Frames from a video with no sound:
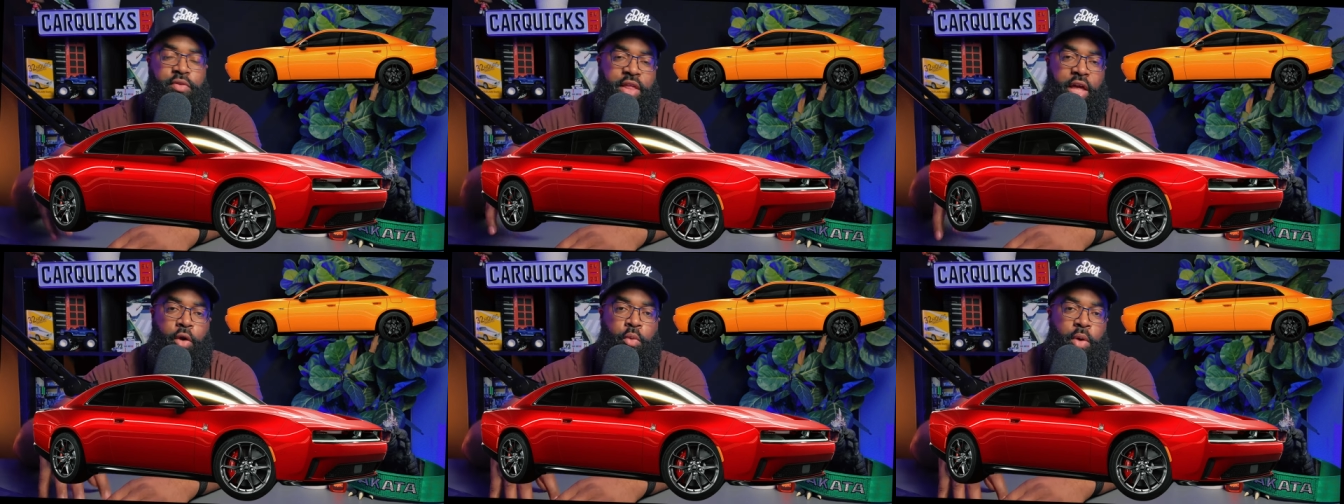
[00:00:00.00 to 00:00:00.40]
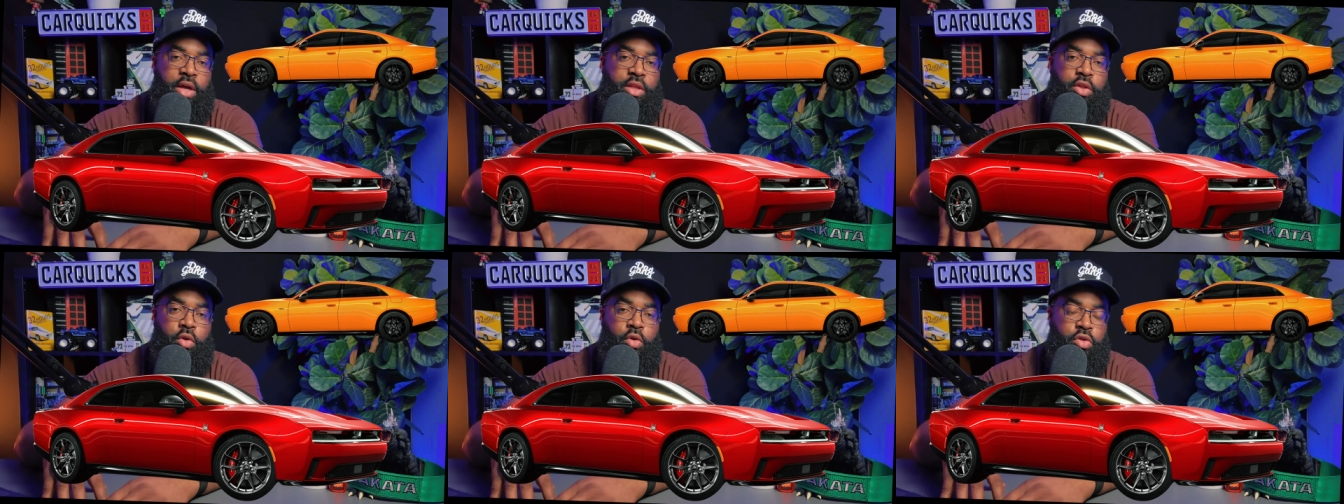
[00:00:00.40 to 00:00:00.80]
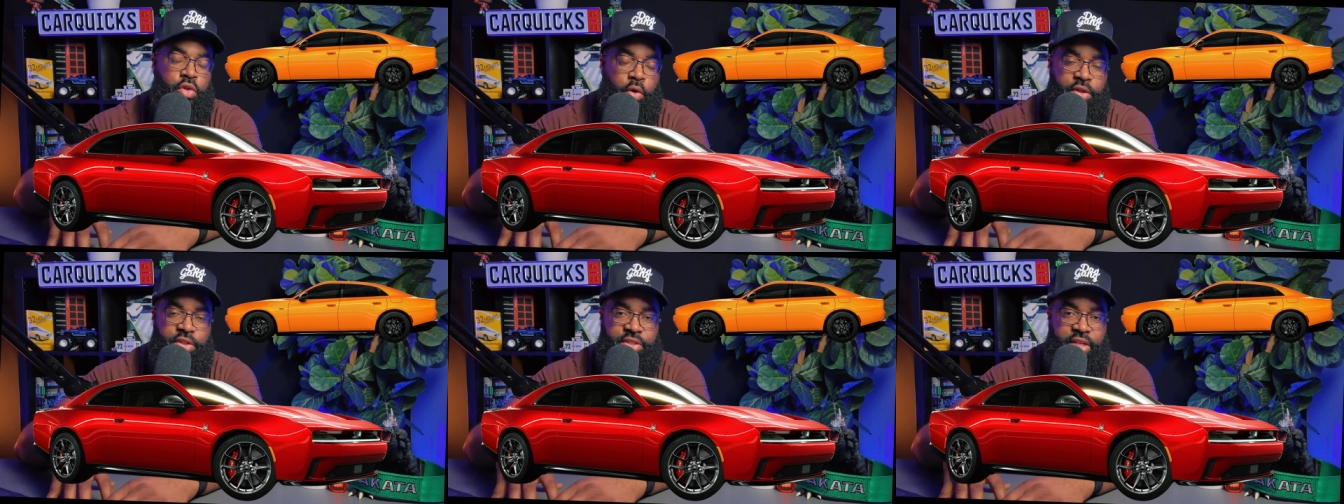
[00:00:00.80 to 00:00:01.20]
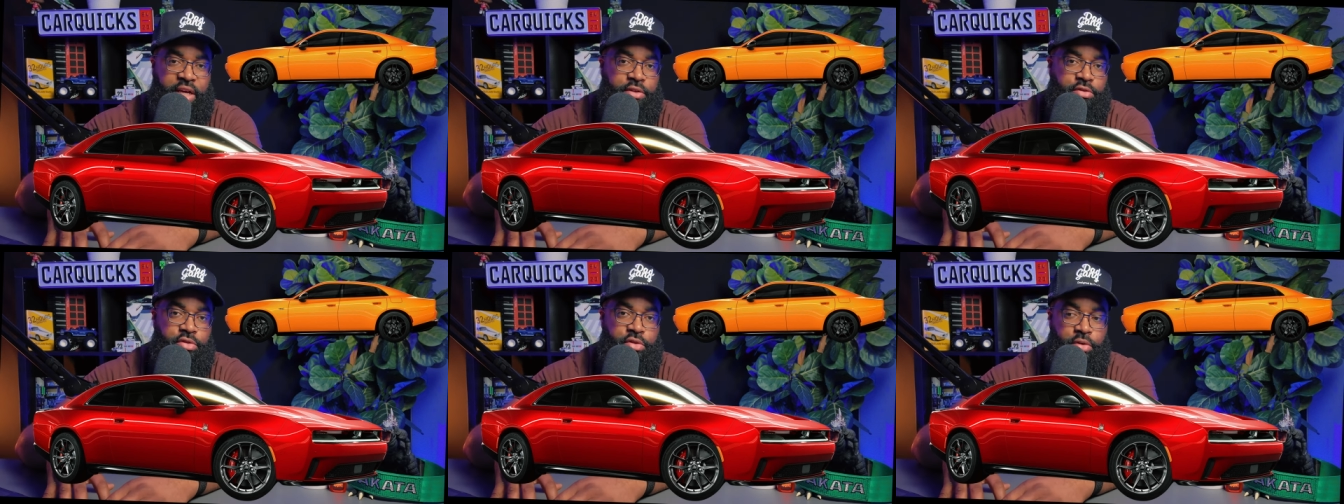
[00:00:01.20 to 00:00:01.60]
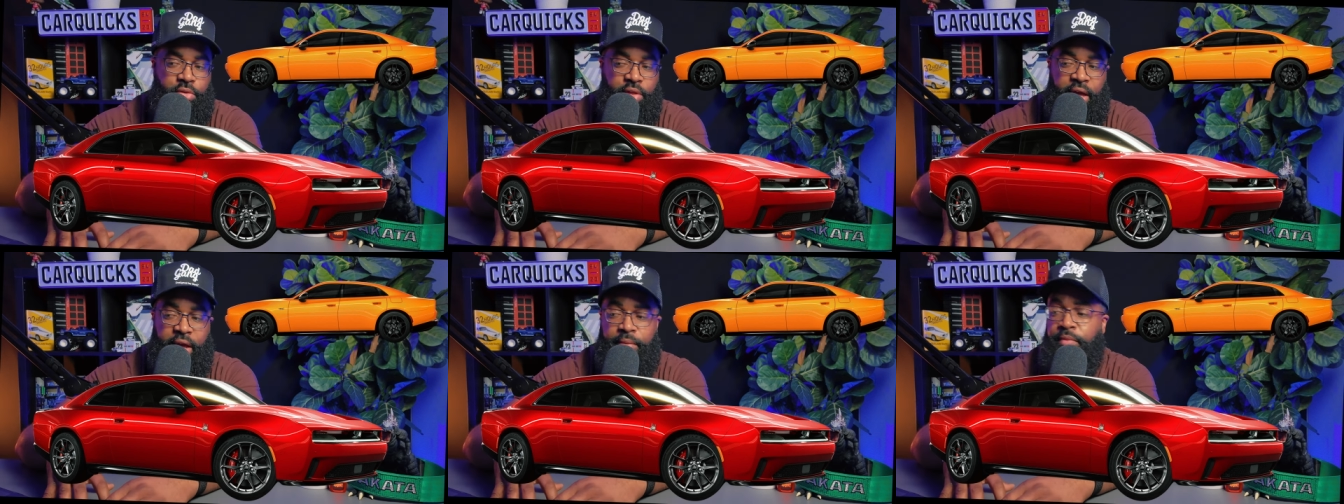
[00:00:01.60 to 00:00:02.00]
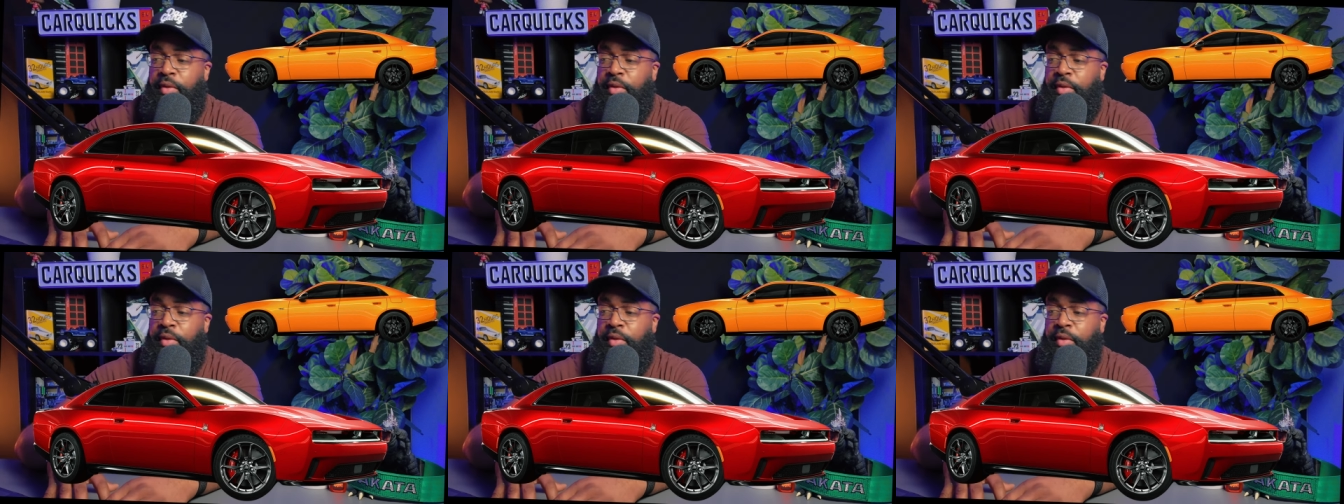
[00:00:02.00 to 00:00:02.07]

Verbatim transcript: that quick little thirty seconds to do that.